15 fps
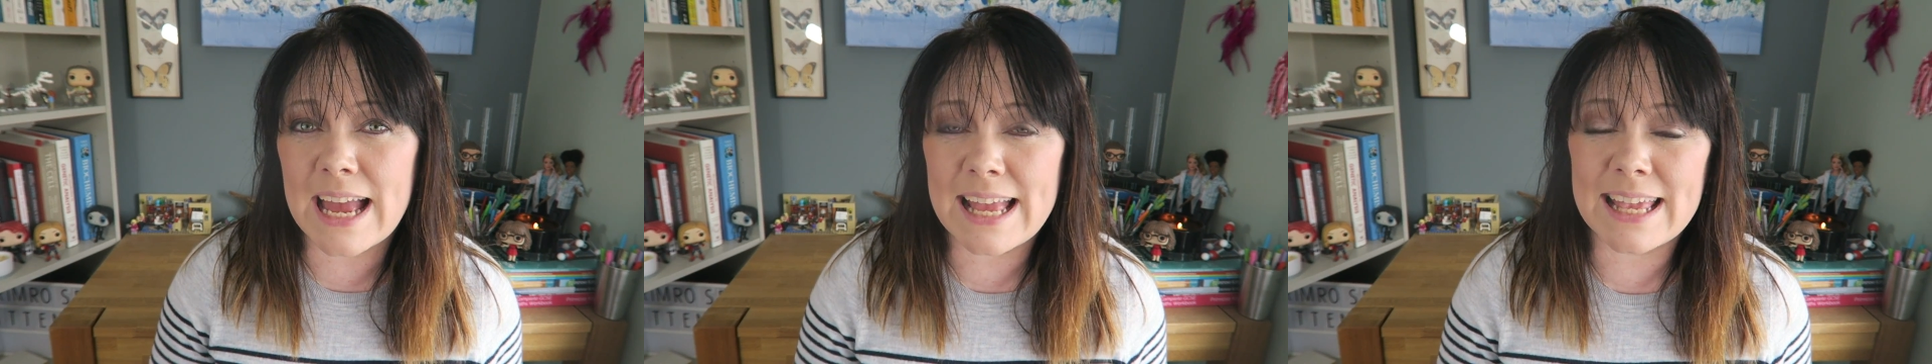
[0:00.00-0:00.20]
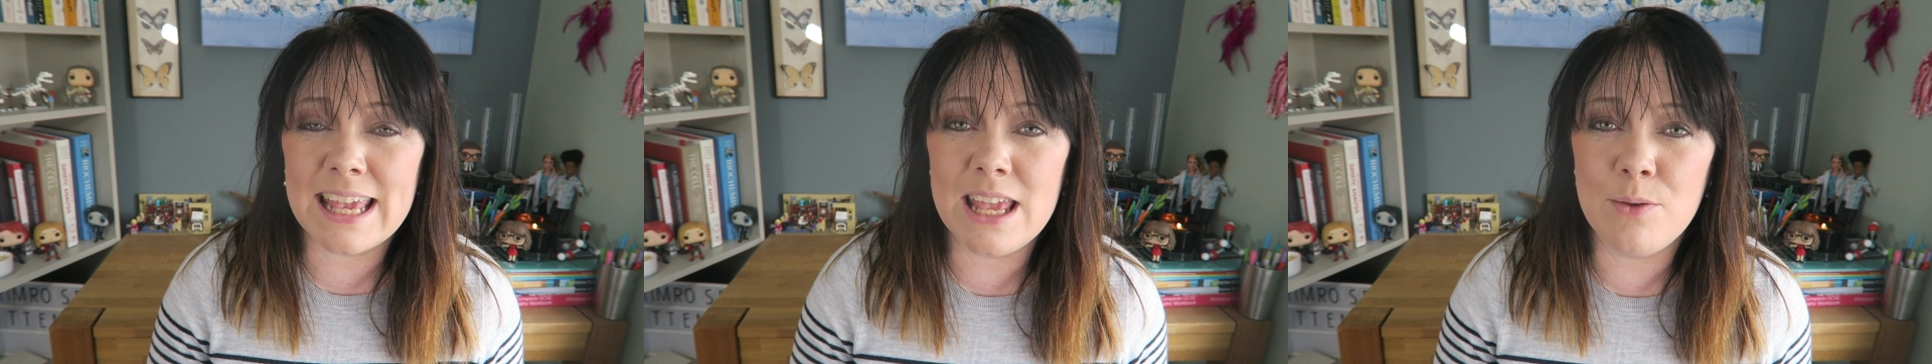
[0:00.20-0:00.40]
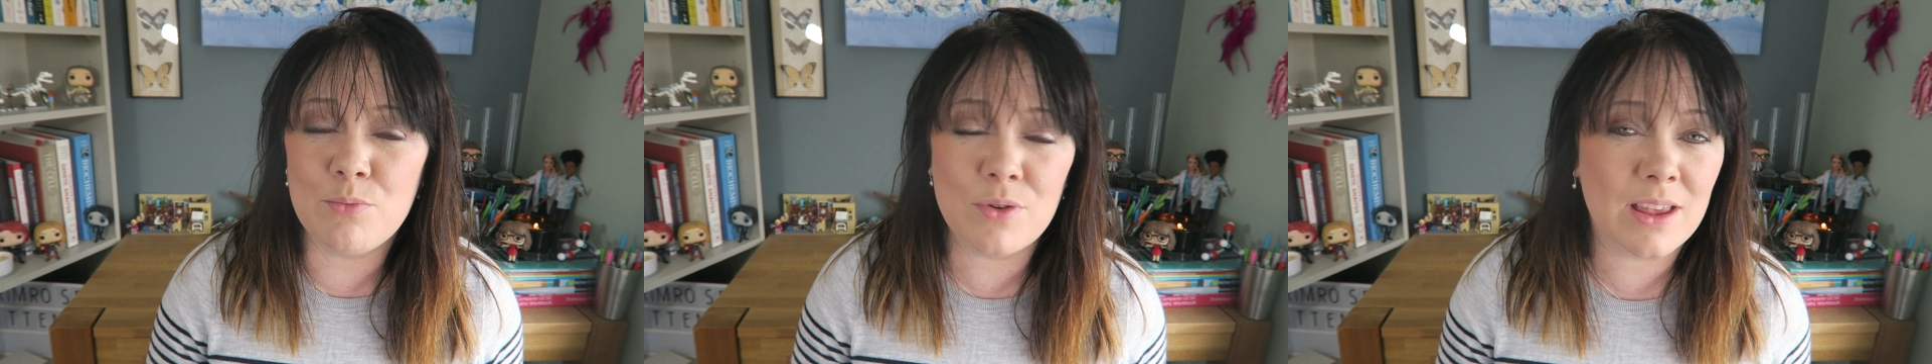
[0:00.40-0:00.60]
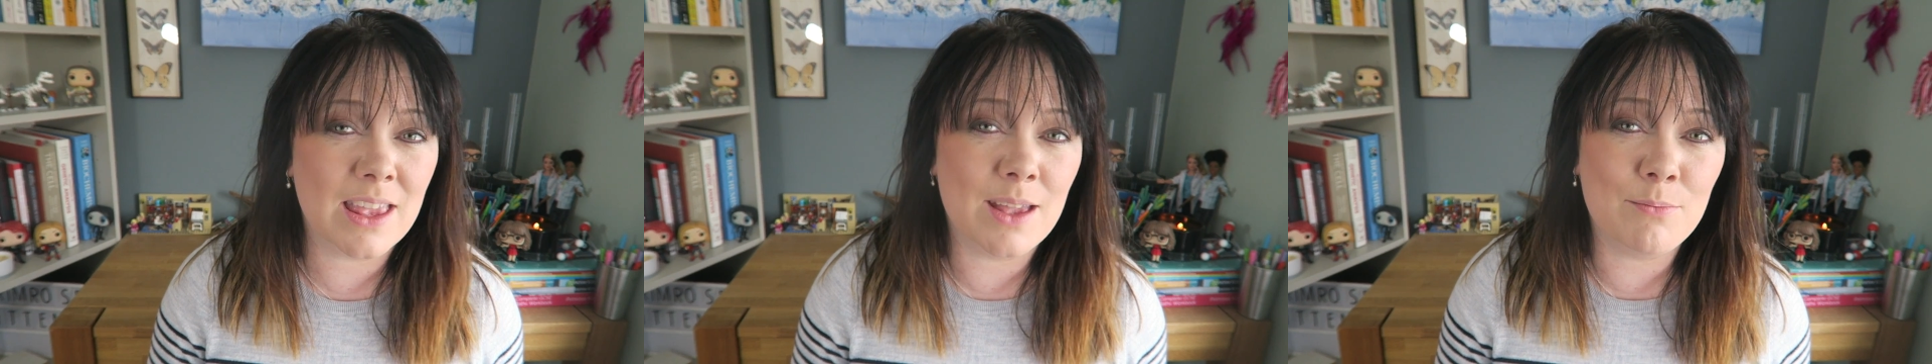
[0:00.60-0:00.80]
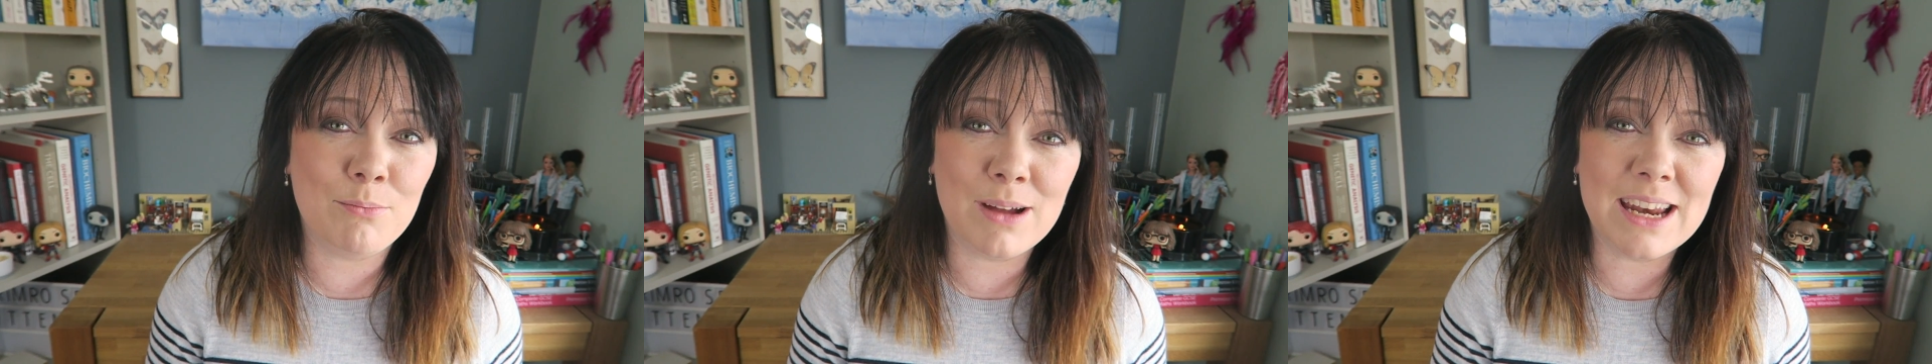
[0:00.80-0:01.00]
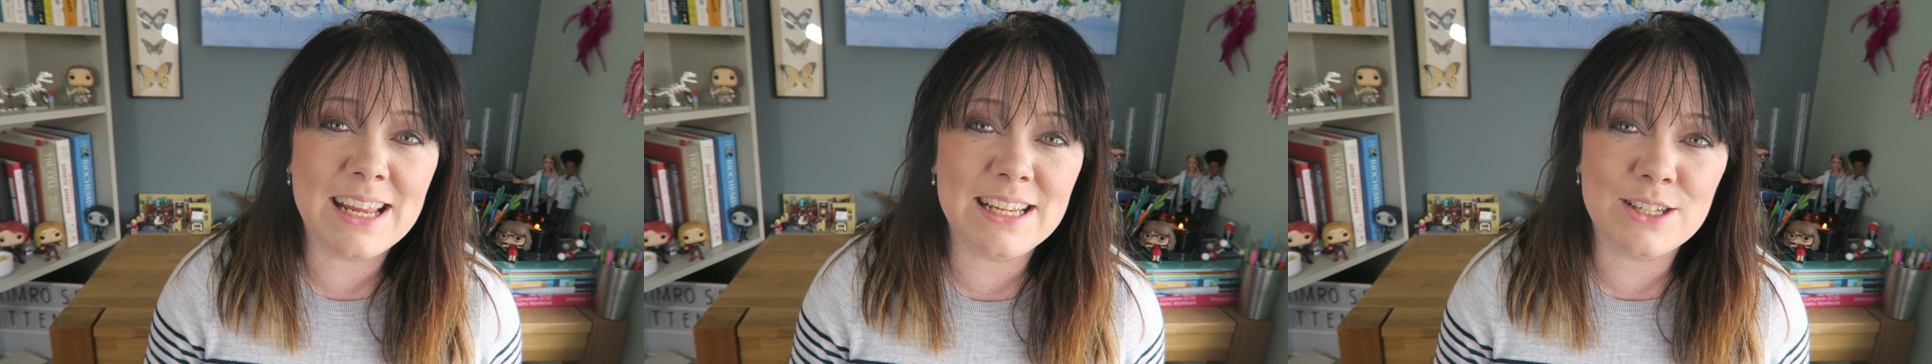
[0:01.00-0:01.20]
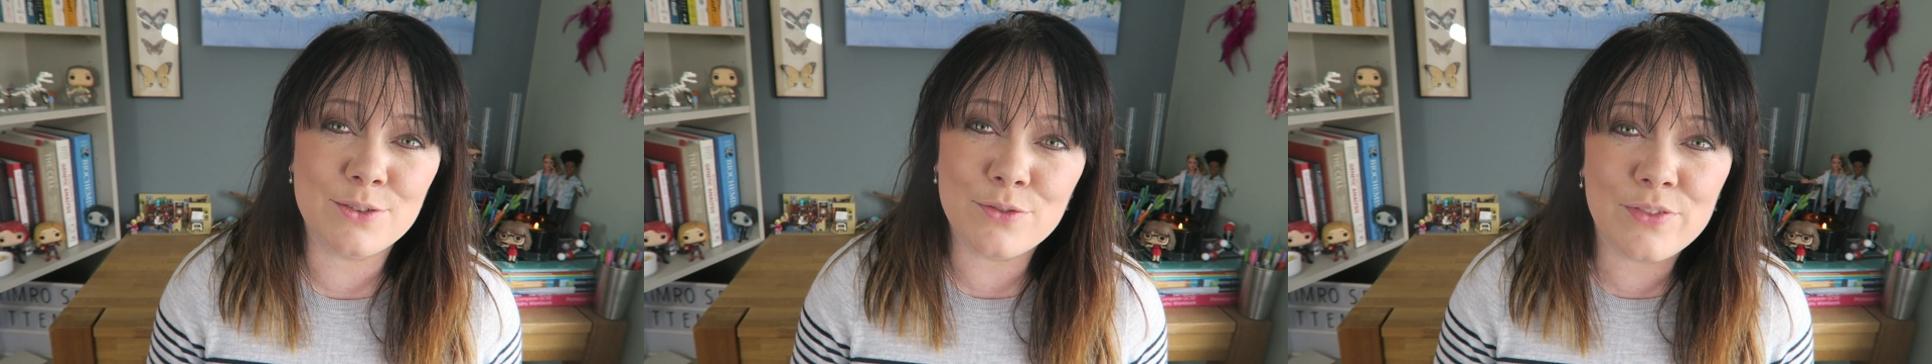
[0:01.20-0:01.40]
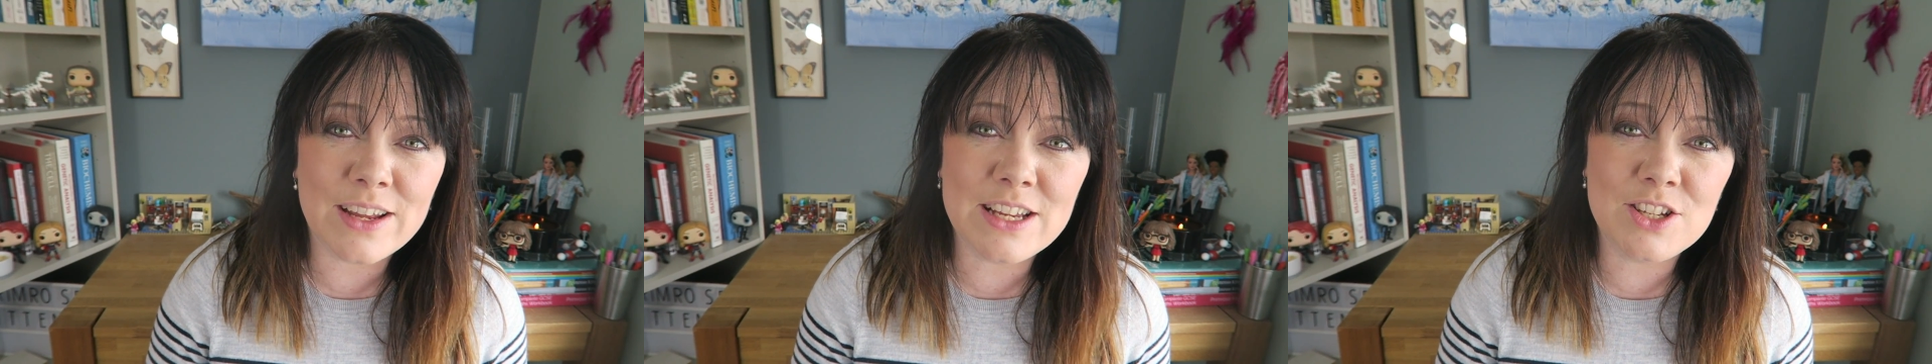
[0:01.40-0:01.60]
and keep bringing in money to
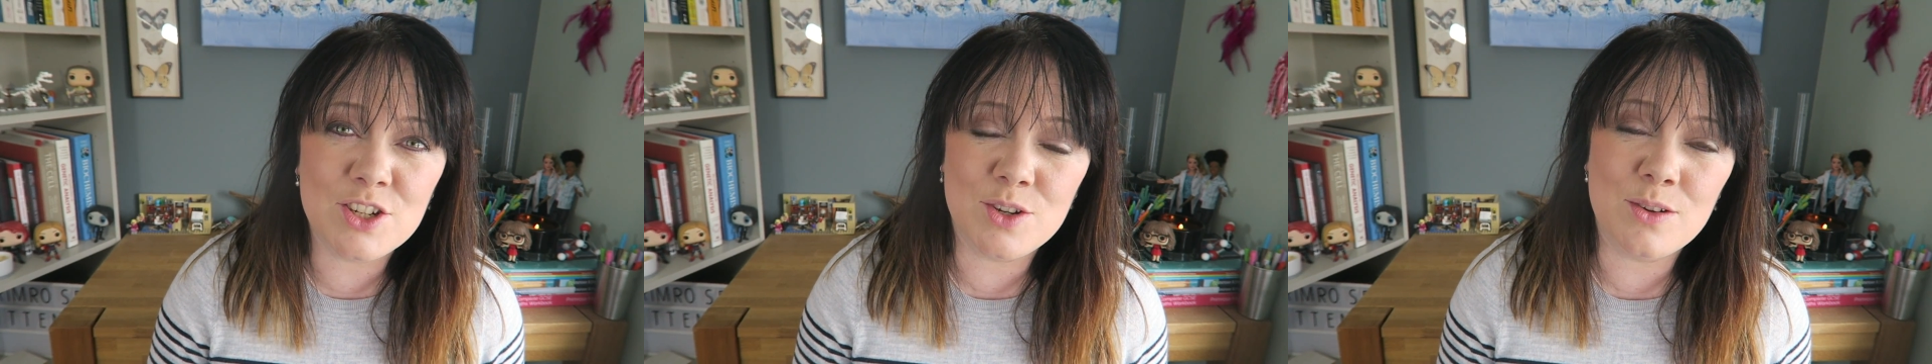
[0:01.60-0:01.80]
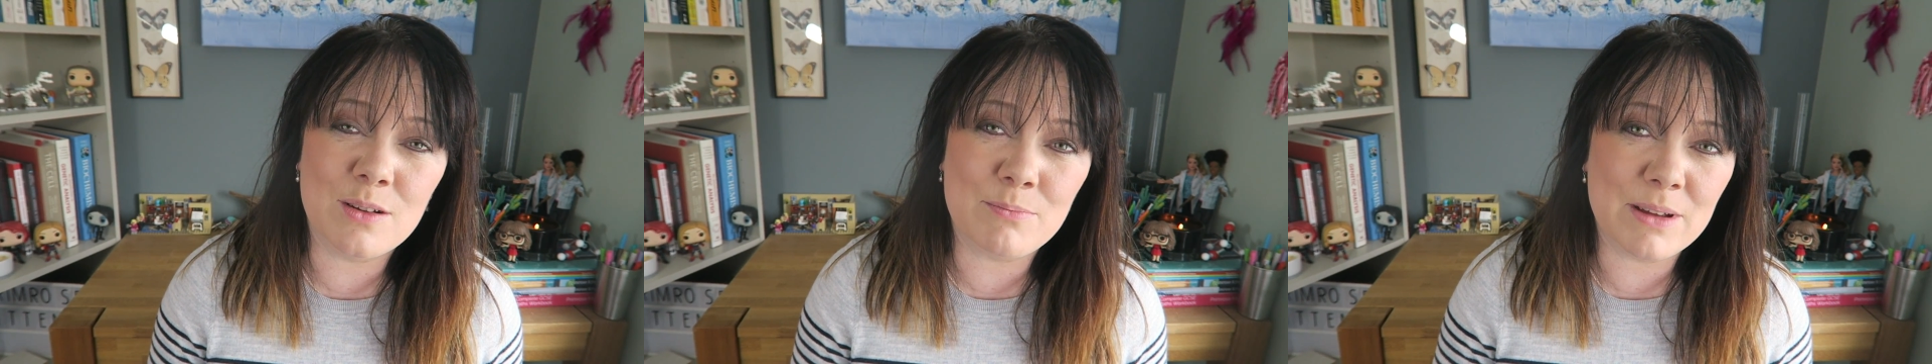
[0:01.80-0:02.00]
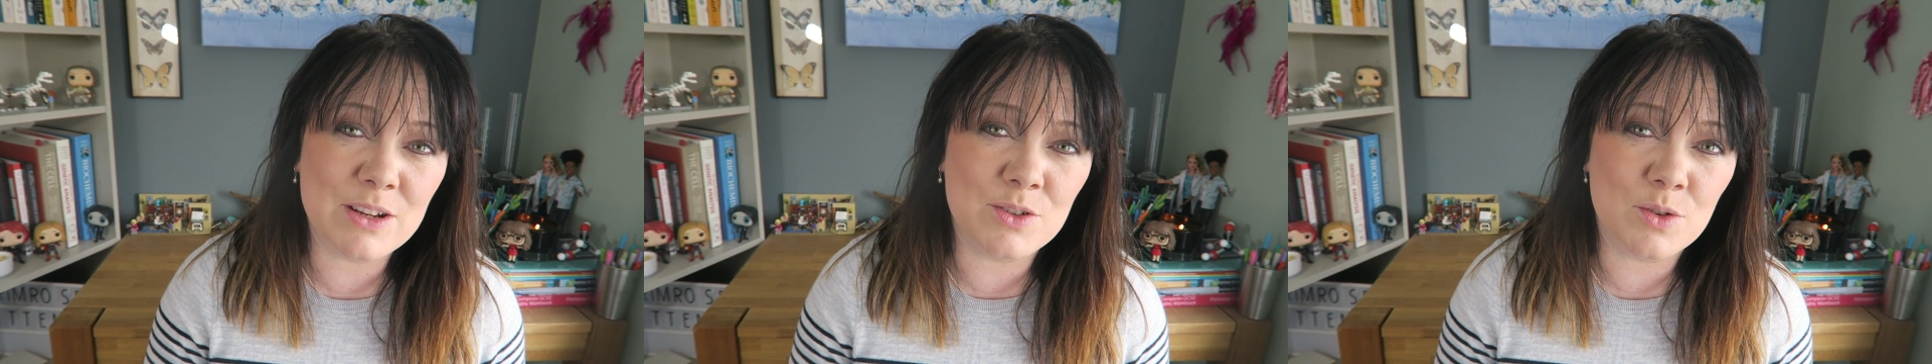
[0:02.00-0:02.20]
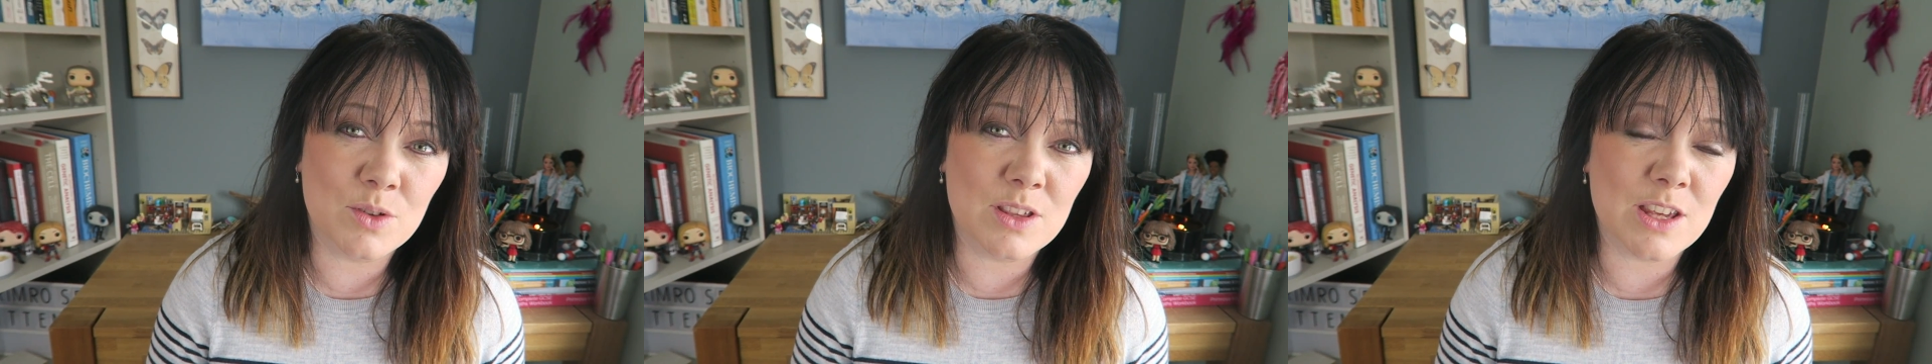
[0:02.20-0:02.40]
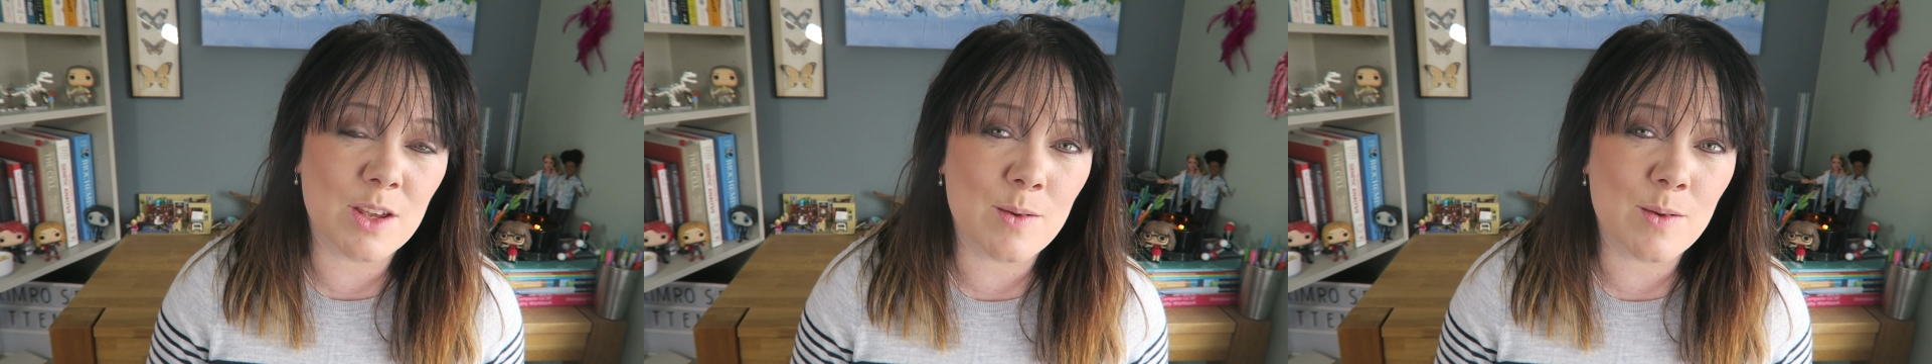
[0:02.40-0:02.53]
feed you and make sure that